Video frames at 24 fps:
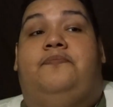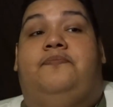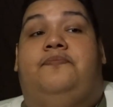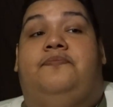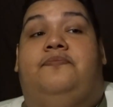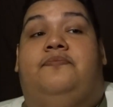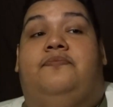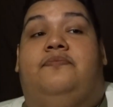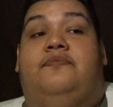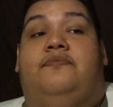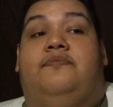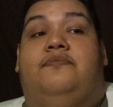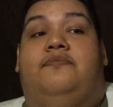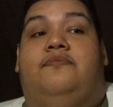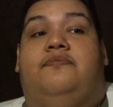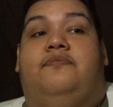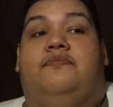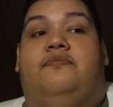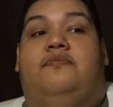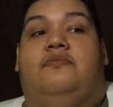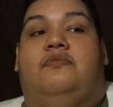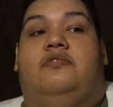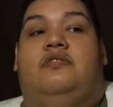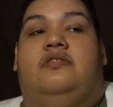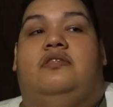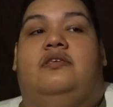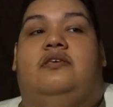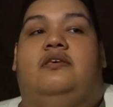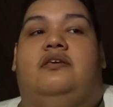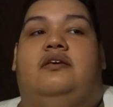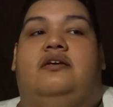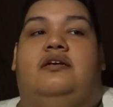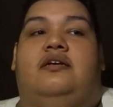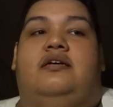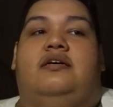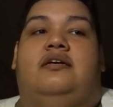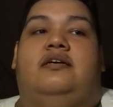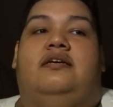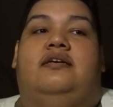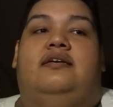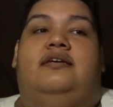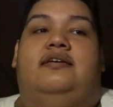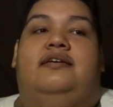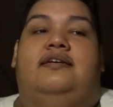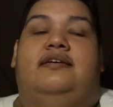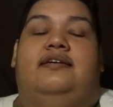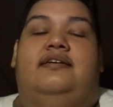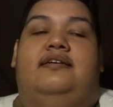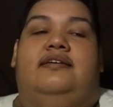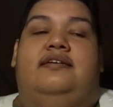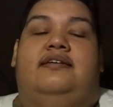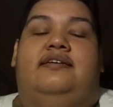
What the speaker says: (silence)